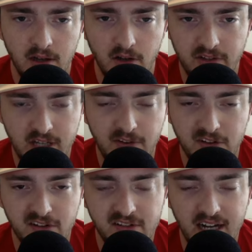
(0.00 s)
On the
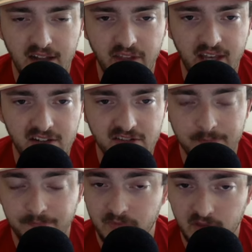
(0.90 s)
defensive side of things,
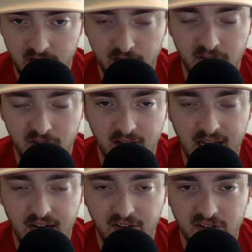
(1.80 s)
defensive
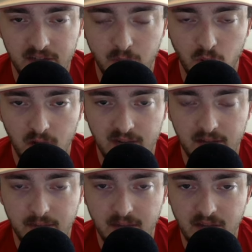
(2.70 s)
line obviously important, as I
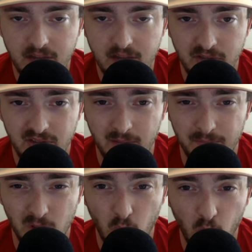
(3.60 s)
mentioned, but the
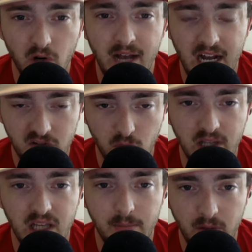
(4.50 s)
cornerbacks are
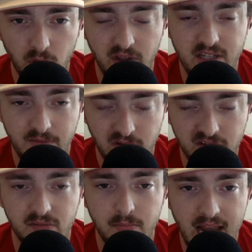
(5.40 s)
really going to be where the difference
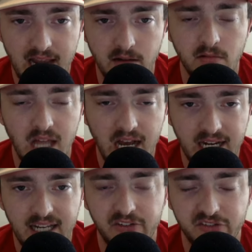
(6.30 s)
is made. Locking
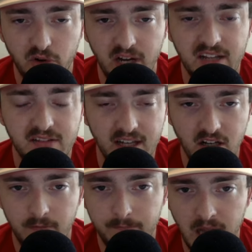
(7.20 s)
down screens, getting
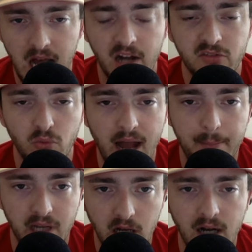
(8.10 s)
off blocks,
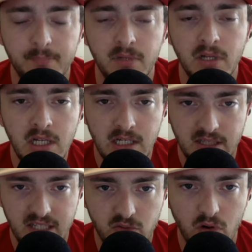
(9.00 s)
wrapping up.
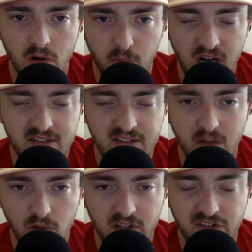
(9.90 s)
That's where Nebraska can
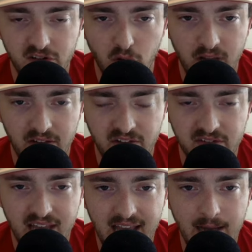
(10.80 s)
really slow down this
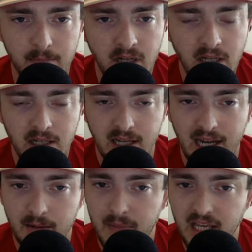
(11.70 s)
game
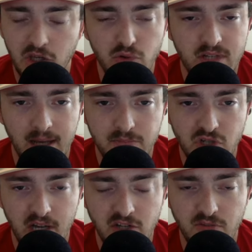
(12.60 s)
kind of make UTEP
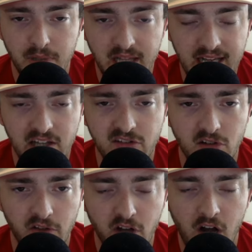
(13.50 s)
change plans
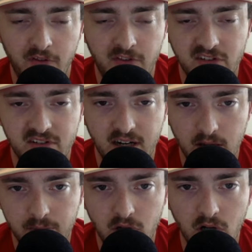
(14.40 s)
on the offensive side of
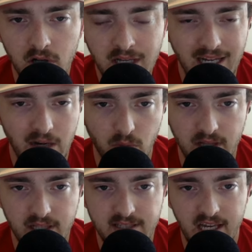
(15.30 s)
the ball and
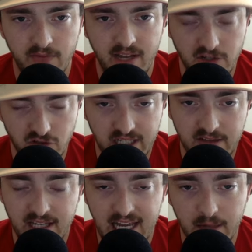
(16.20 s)
really take advantage late in
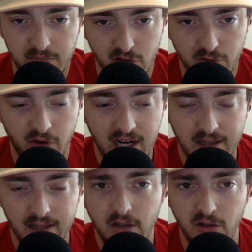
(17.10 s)
the game. So
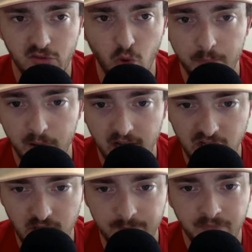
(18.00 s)
finally, score
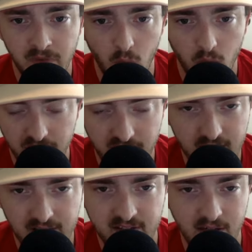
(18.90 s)
prediction. What I think
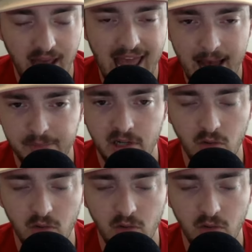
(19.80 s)
that's going to happen